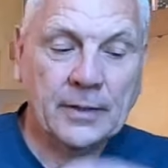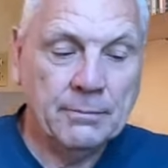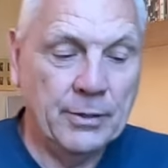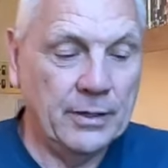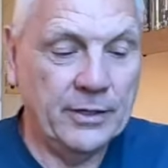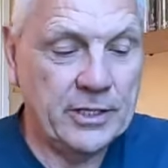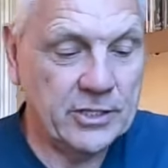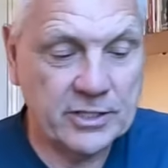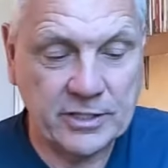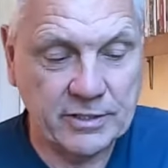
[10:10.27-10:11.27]
But
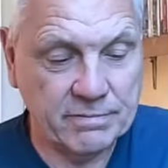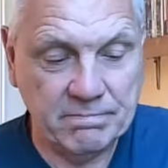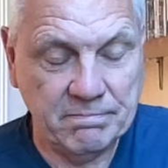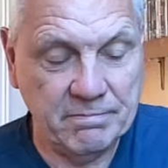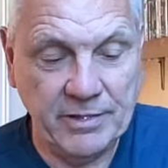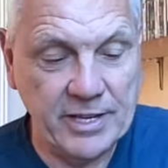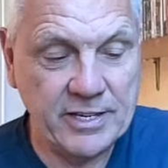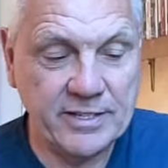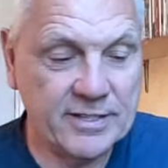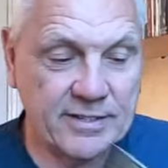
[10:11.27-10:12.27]
this
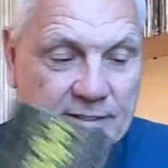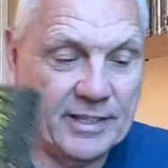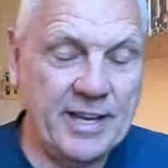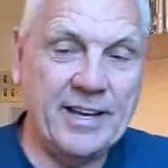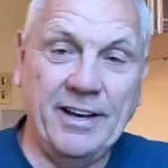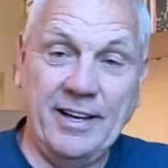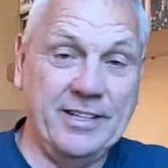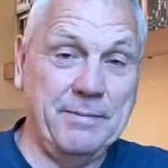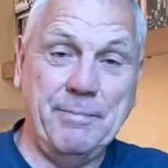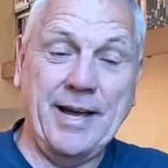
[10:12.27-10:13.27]

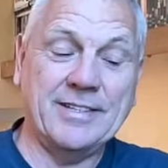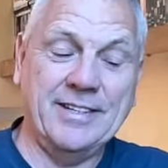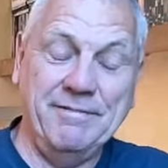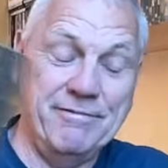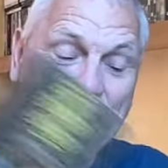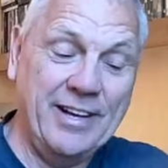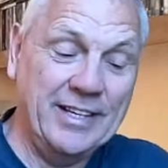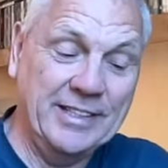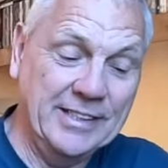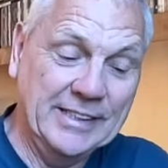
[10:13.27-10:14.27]
is a passing
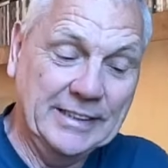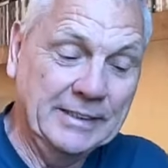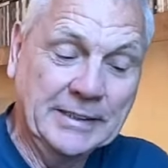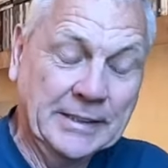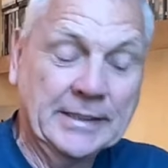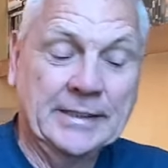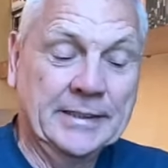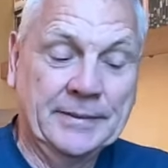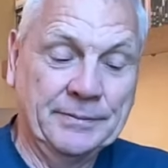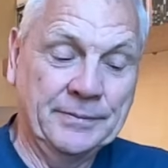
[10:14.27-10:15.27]
phase, you know.
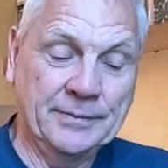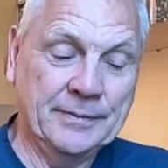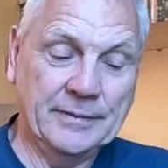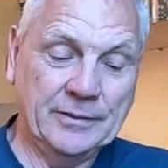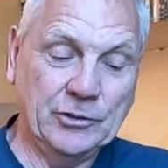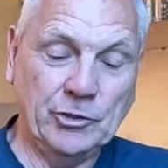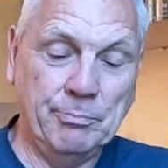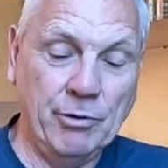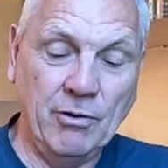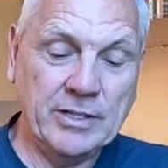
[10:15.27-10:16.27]

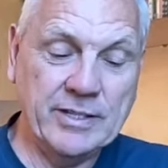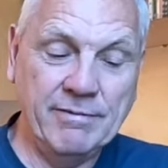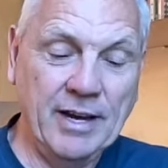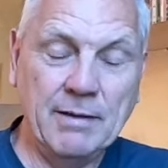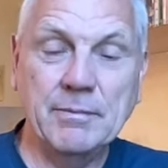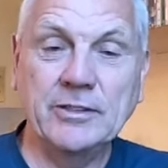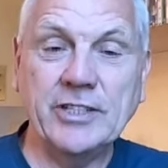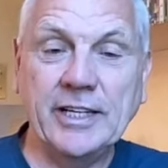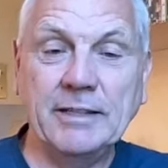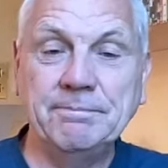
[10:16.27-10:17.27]
Surprise developments
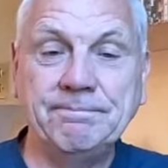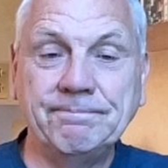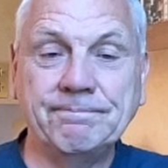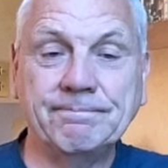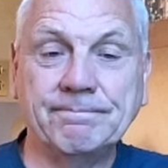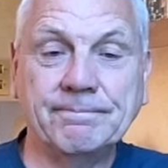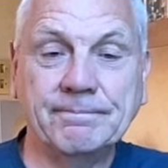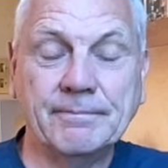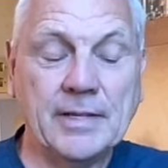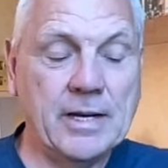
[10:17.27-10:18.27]
here.
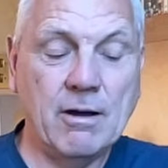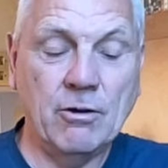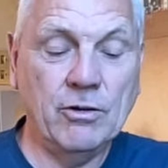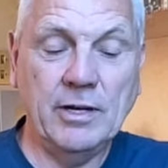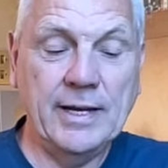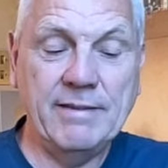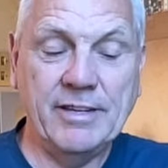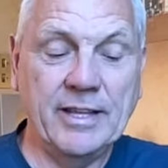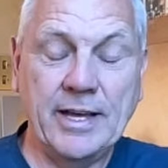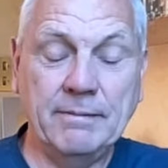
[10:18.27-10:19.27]
You know, I'm going to leave
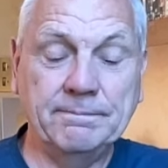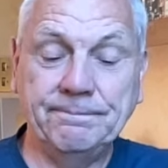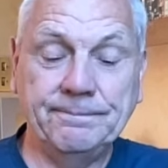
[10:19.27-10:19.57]
it there.